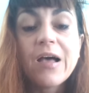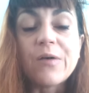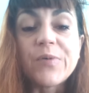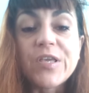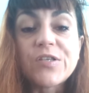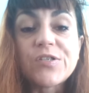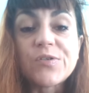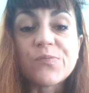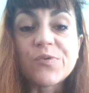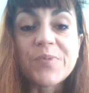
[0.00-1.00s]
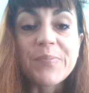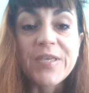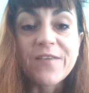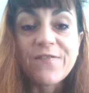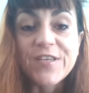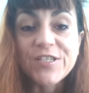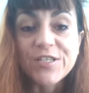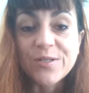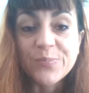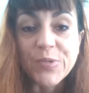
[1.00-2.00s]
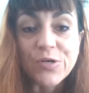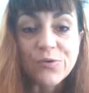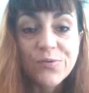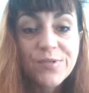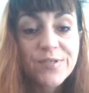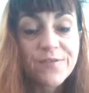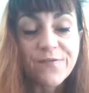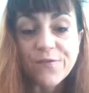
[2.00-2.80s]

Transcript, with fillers: which would be beneficial both